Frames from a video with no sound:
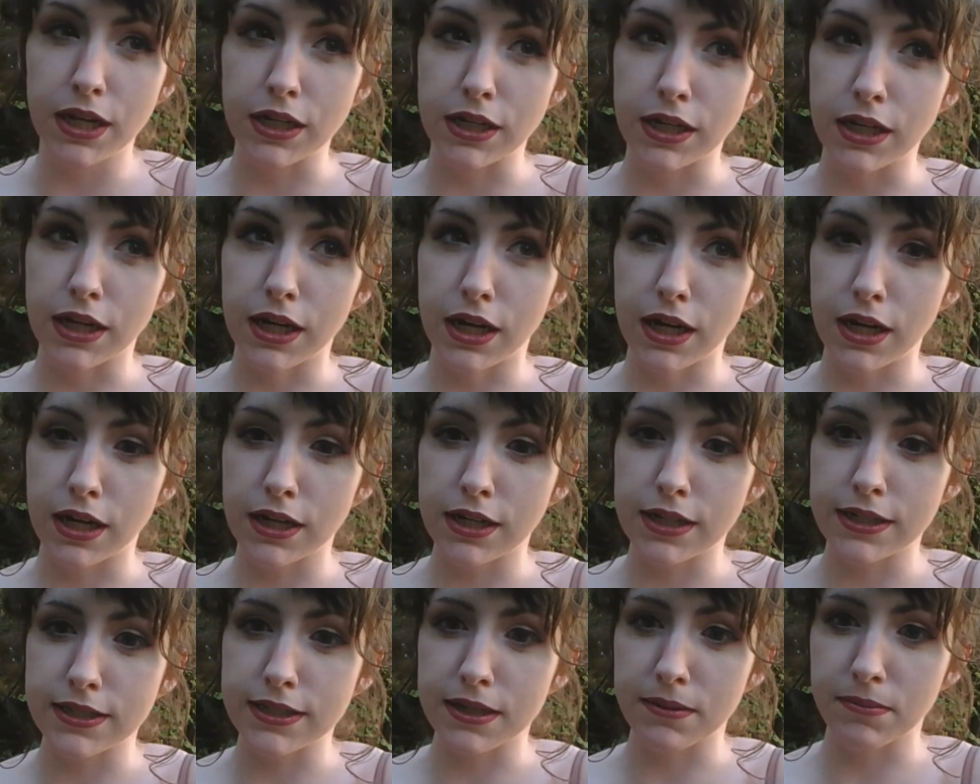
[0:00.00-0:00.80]

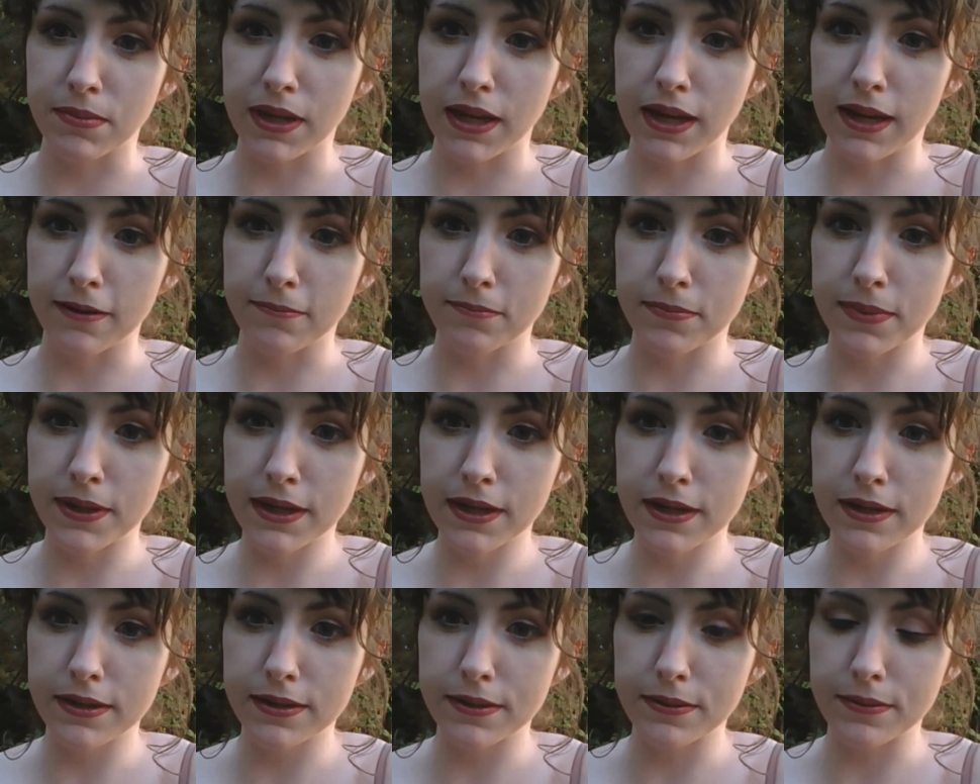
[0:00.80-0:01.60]
because I'm
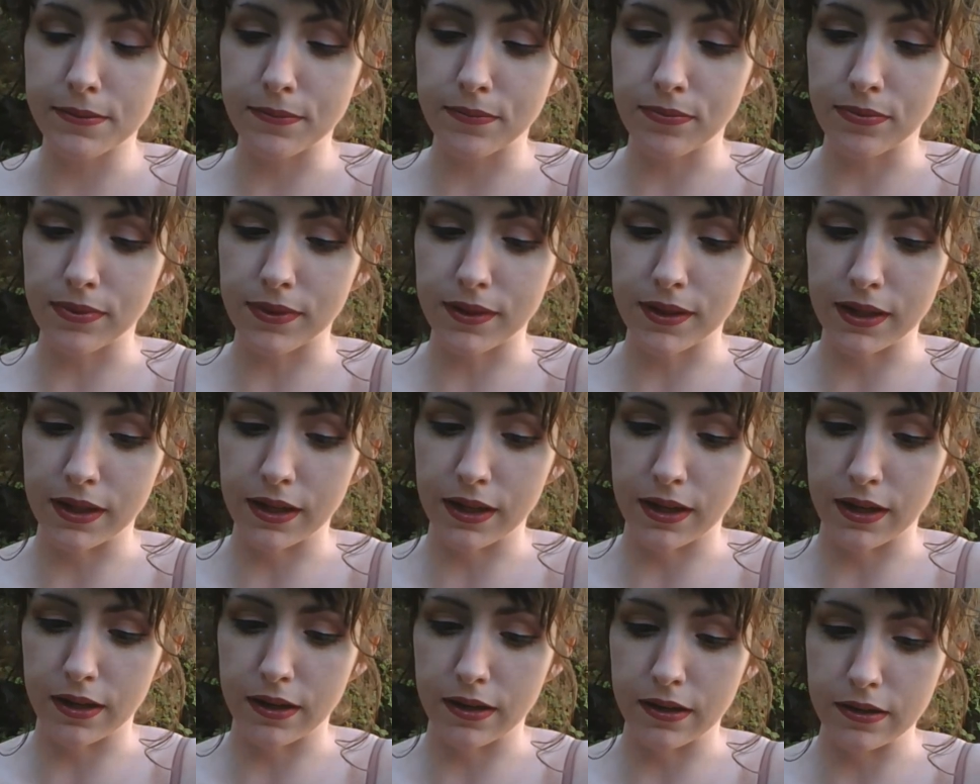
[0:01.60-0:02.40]
camping,
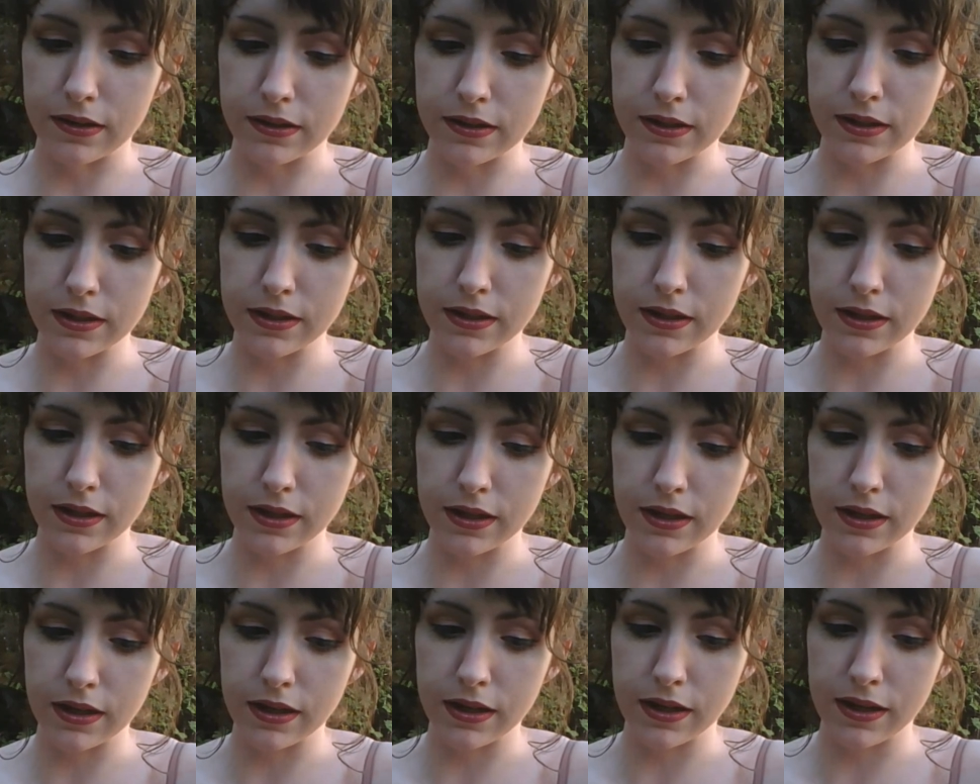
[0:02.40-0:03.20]
and
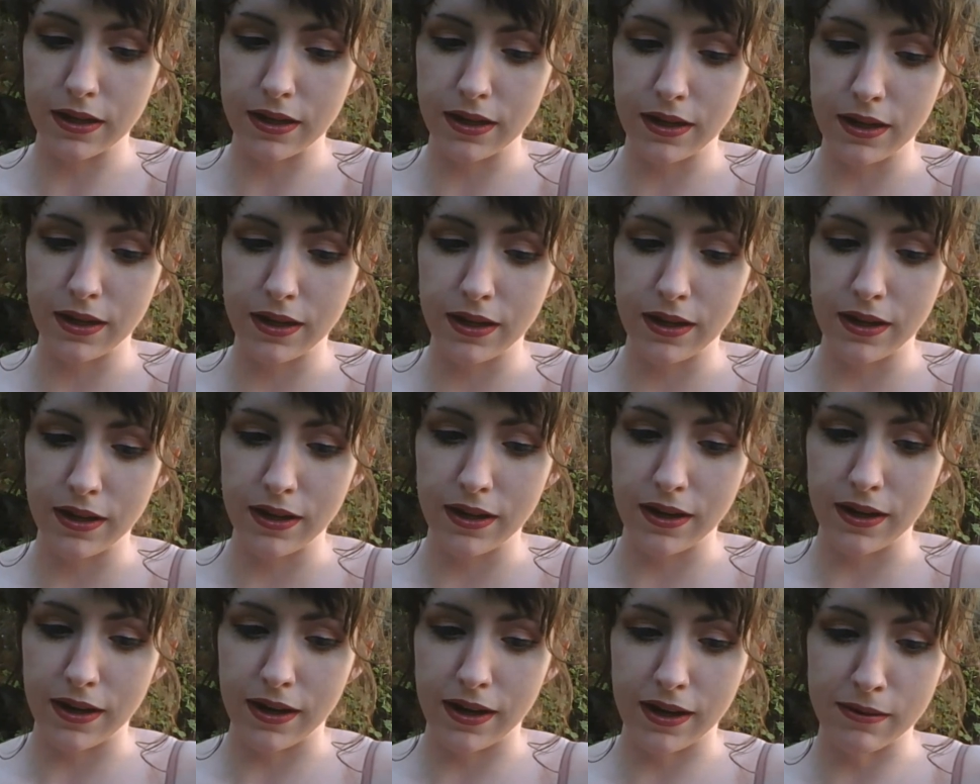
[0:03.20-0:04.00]

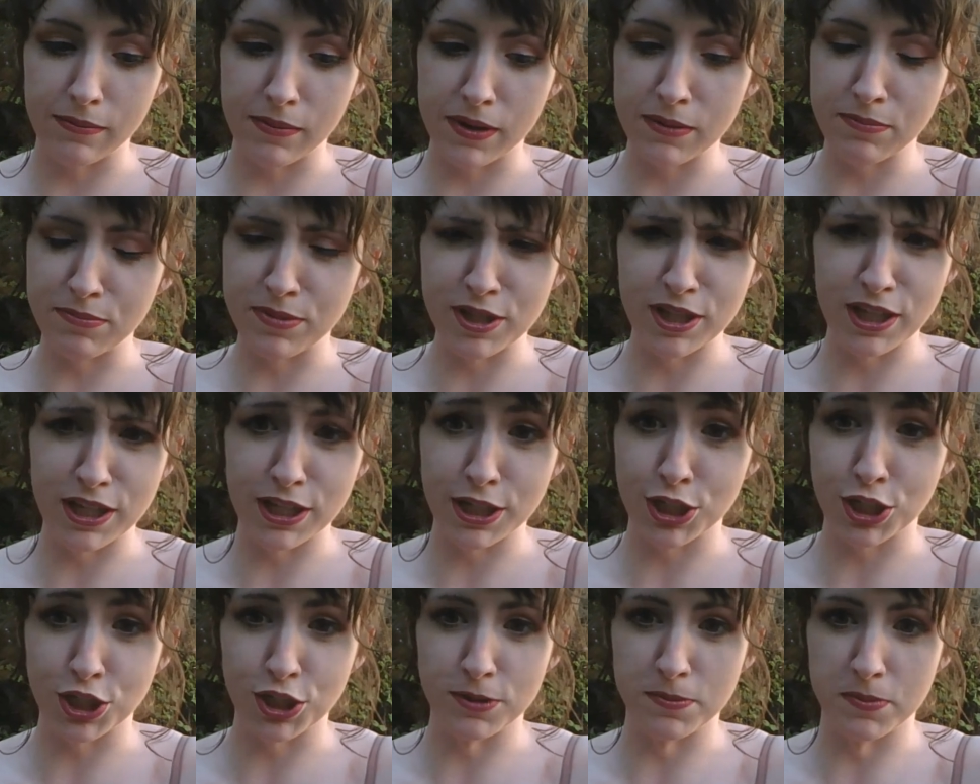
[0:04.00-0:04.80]
I might be
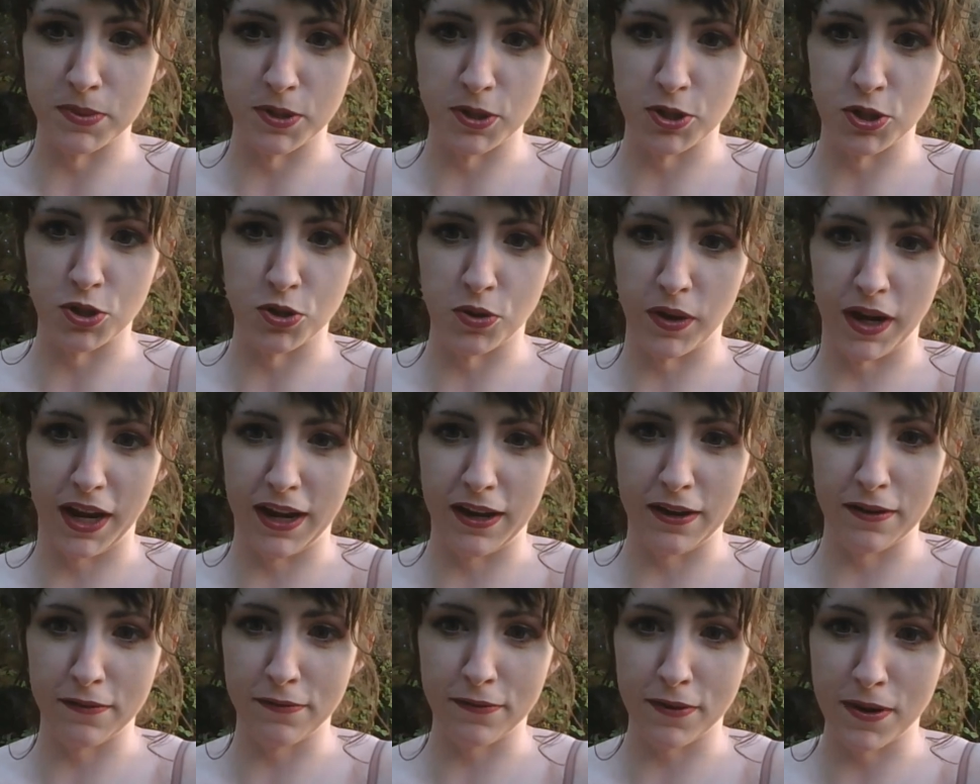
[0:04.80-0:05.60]
like super
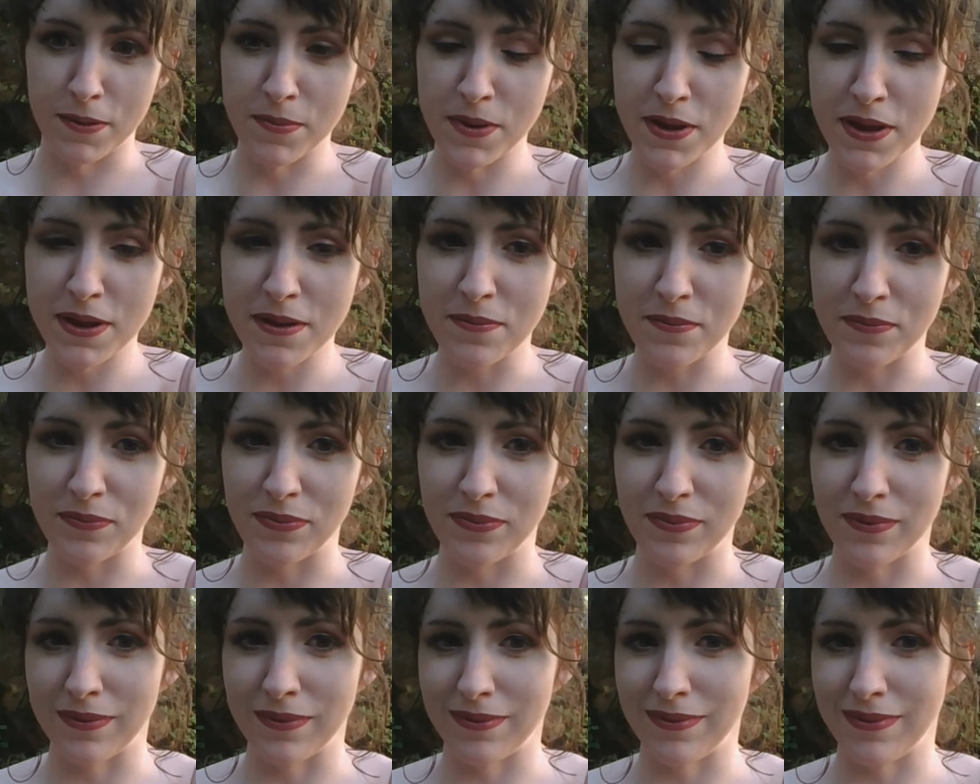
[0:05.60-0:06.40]
drained from it,
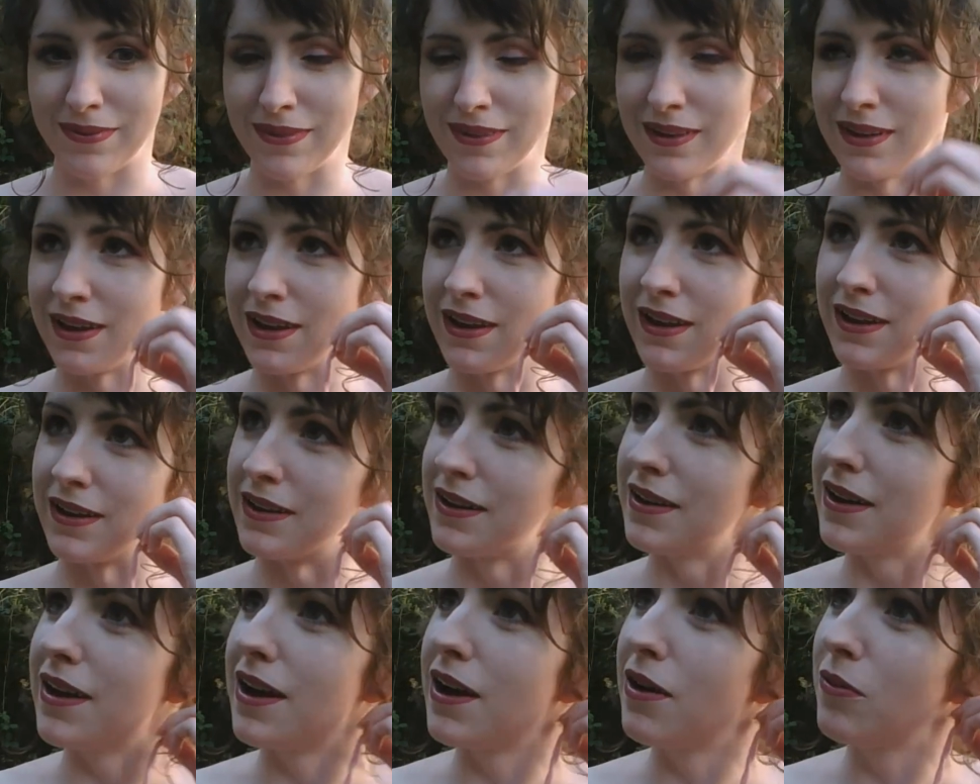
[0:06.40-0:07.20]

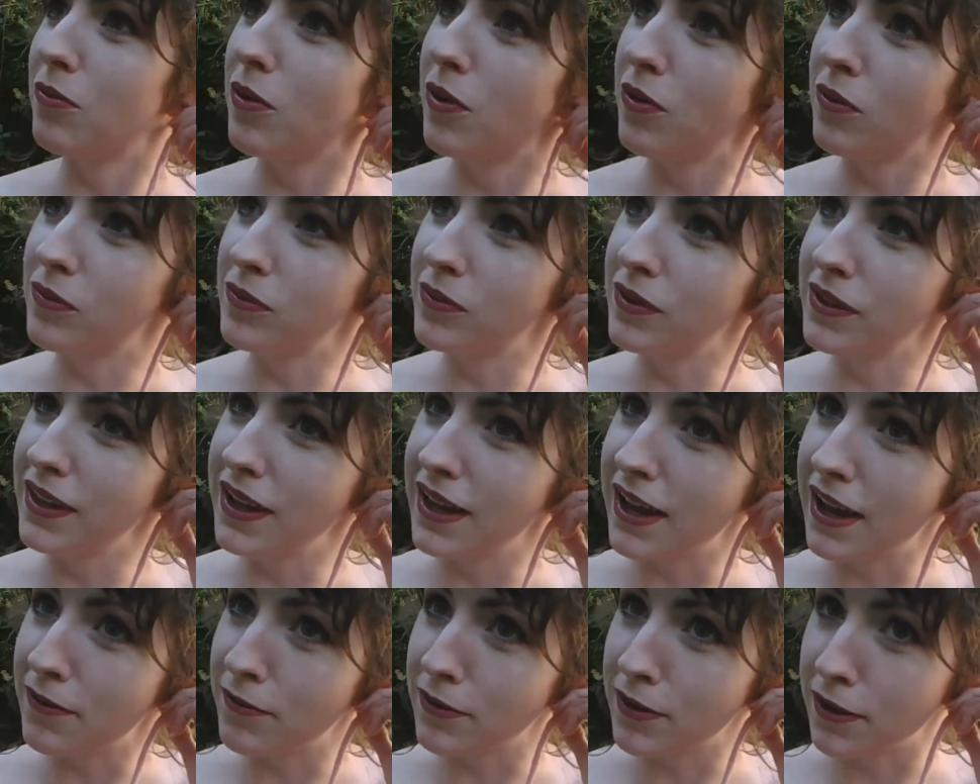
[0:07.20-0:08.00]
and I won't really
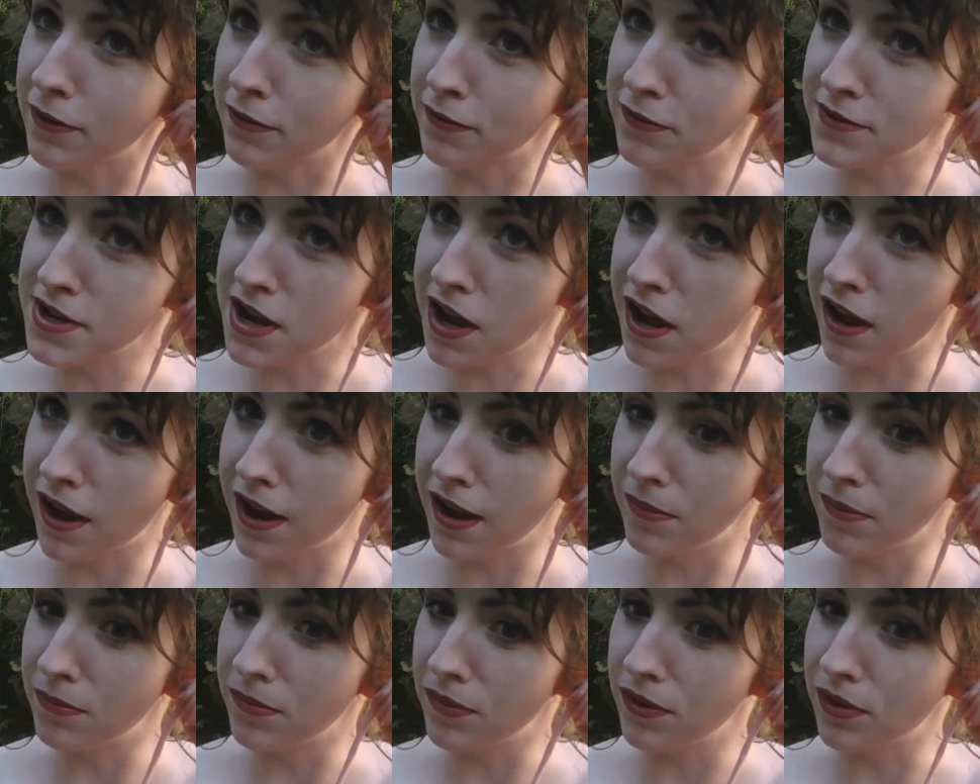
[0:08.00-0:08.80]
have enough
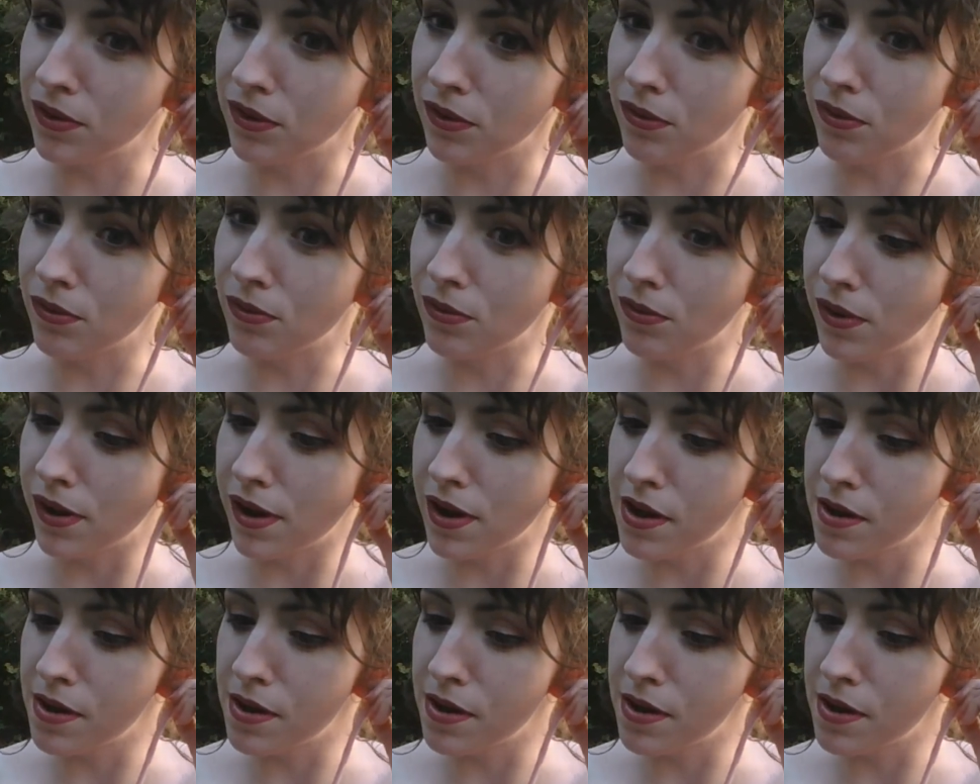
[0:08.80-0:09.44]
time to